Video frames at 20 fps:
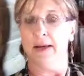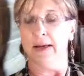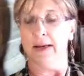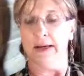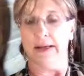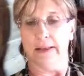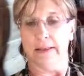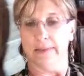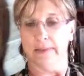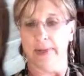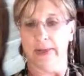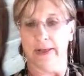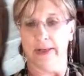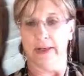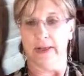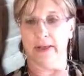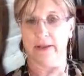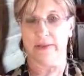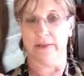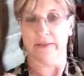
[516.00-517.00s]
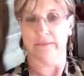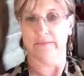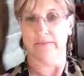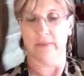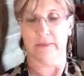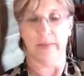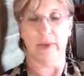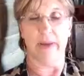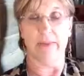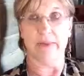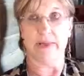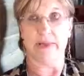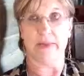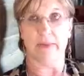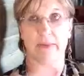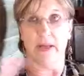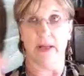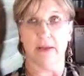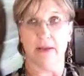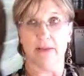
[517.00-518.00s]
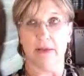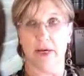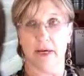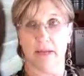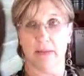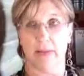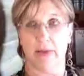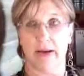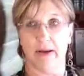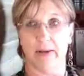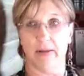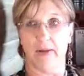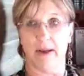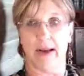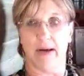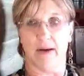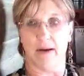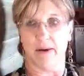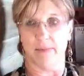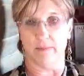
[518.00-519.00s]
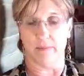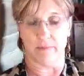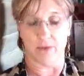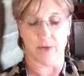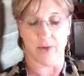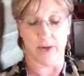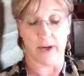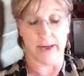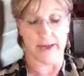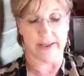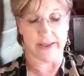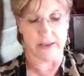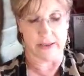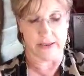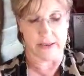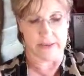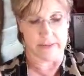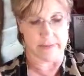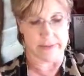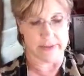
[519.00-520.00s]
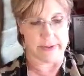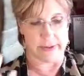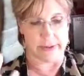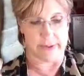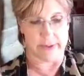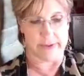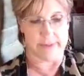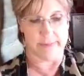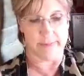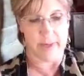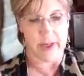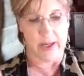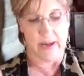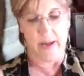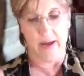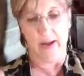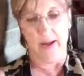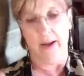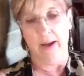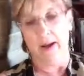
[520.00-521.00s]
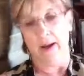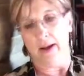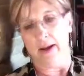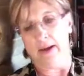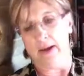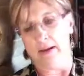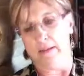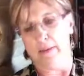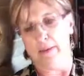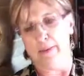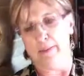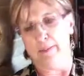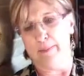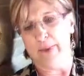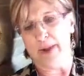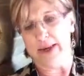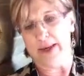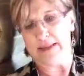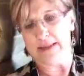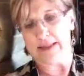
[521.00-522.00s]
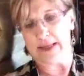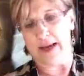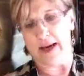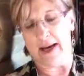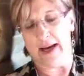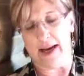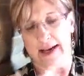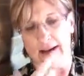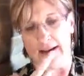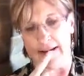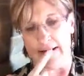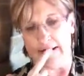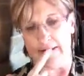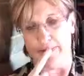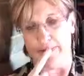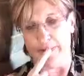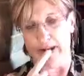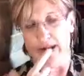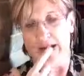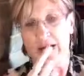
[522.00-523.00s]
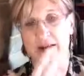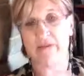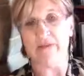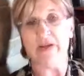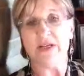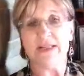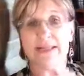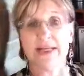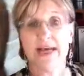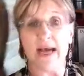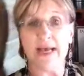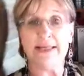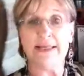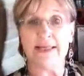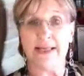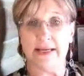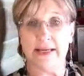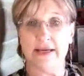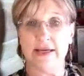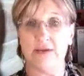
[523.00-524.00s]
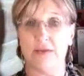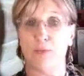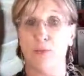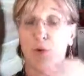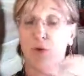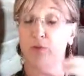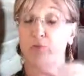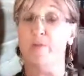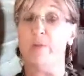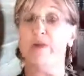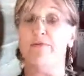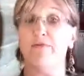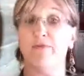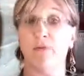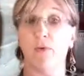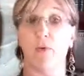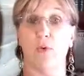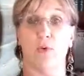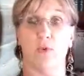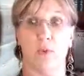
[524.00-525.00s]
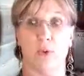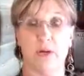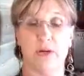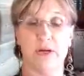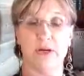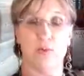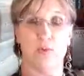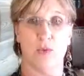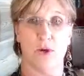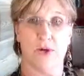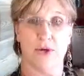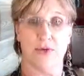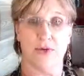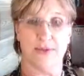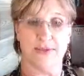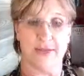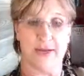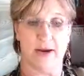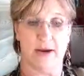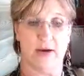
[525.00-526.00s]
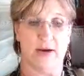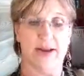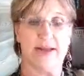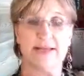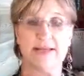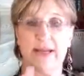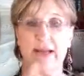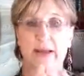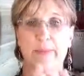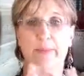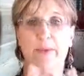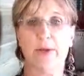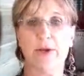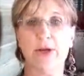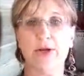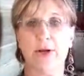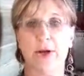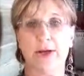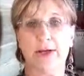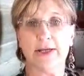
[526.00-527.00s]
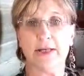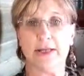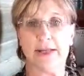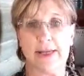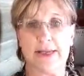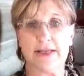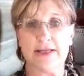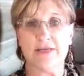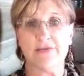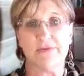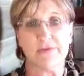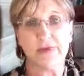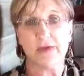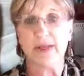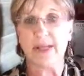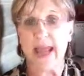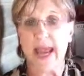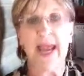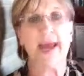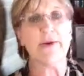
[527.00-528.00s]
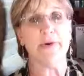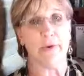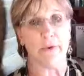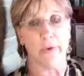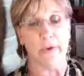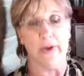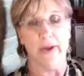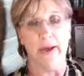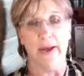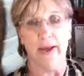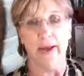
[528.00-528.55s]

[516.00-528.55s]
And maybe someday I'll talk about how I'm trying to deal with that. And if it doesn't move me forward in one of those areas, and I put it on a list for later.